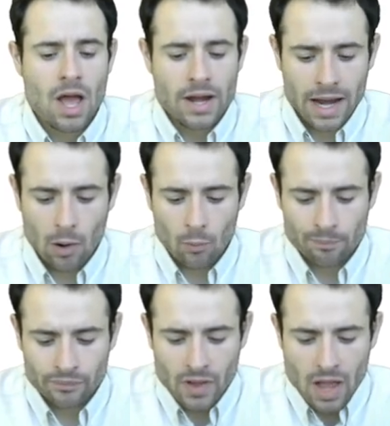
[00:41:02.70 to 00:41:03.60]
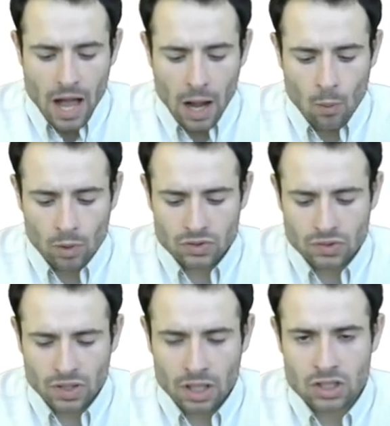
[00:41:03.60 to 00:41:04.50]
Now, I want to
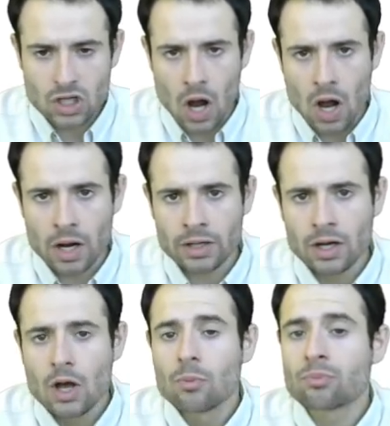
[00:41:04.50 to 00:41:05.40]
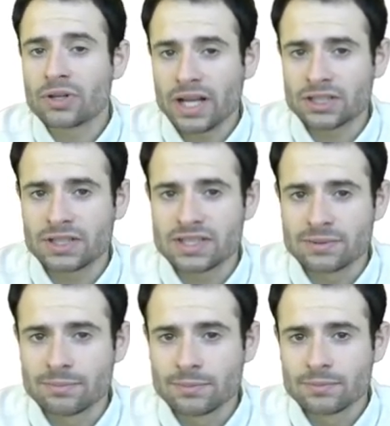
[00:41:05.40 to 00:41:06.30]
touch on
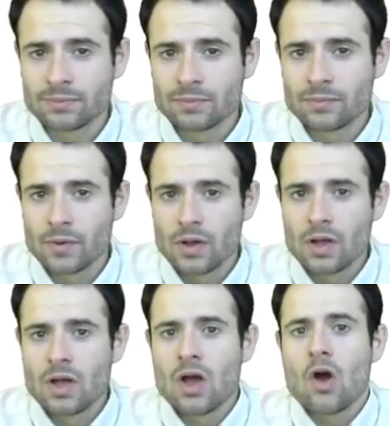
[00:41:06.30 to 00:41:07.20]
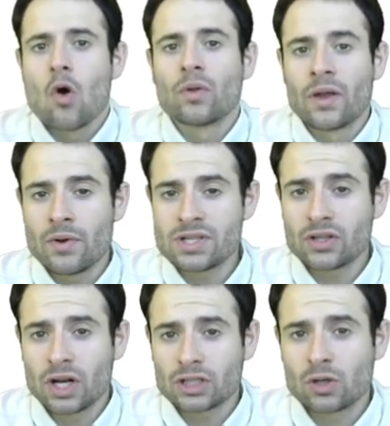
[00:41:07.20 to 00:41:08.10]
protectionism. There is
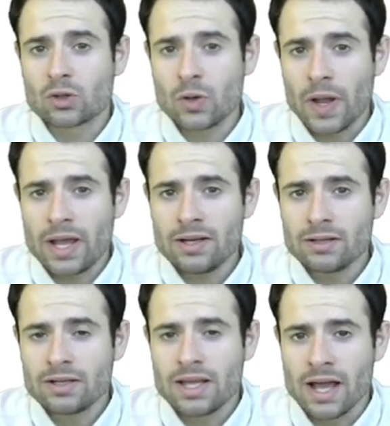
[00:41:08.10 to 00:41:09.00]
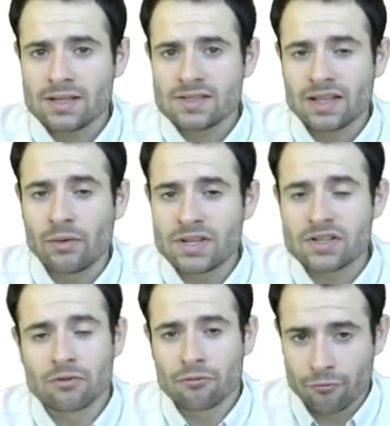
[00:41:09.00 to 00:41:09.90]
international trade, yes, there is
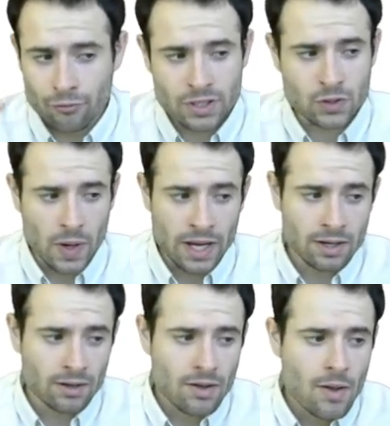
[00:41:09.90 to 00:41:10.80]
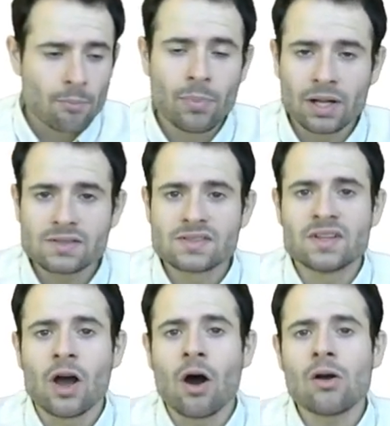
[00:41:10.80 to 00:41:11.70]
free trade, but
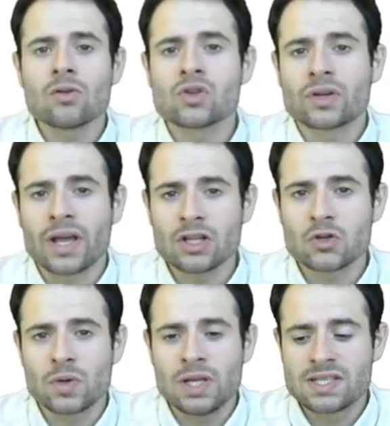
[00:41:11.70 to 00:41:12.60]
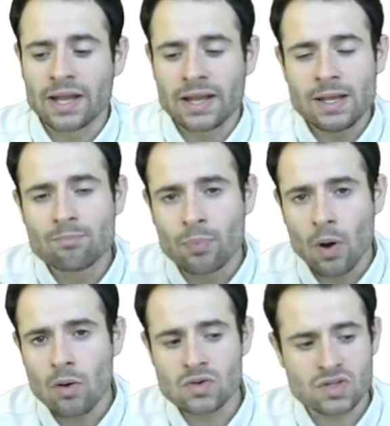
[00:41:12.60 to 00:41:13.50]
there are also countries that
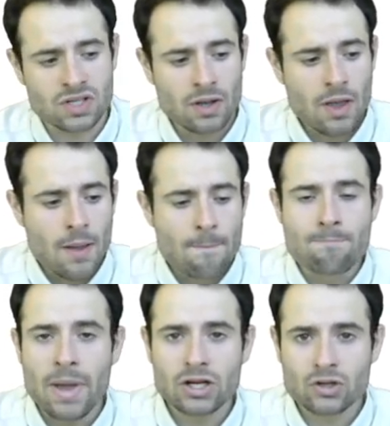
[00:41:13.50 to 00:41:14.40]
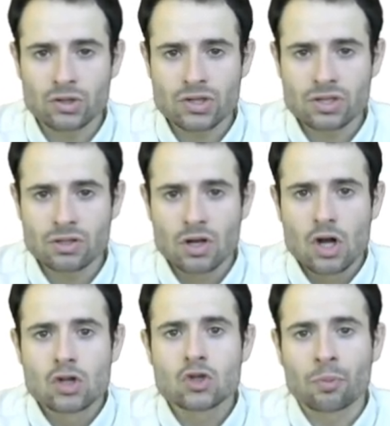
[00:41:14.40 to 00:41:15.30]
impose measures
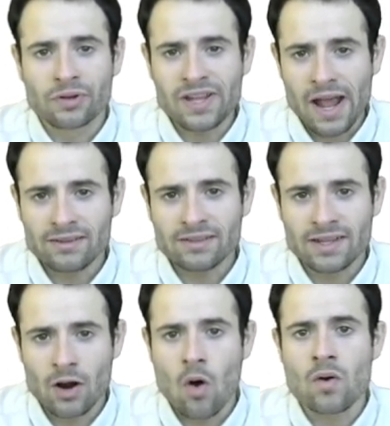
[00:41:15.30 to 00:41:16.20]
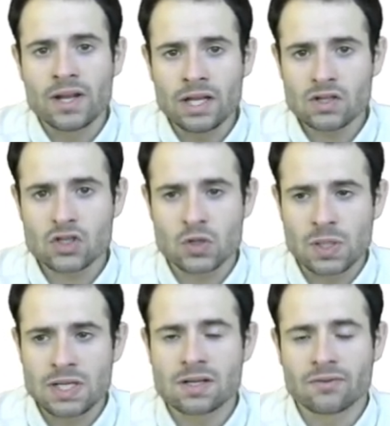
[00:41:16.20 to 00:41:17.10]
to protect their own
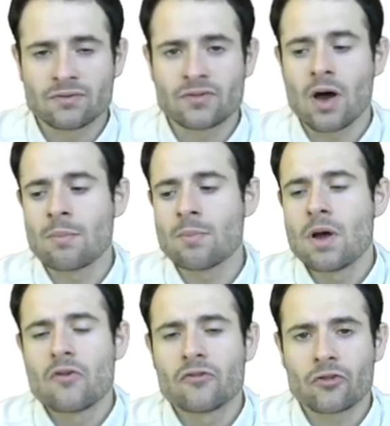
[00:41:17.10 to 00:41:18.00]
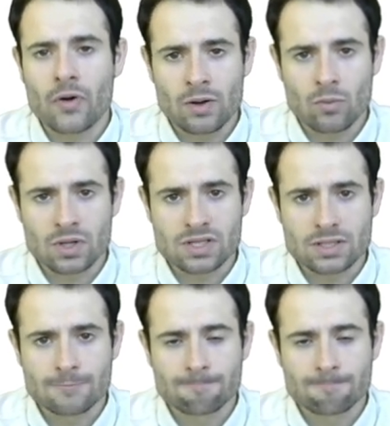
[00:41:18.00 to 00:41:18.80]
industries from foreign ones.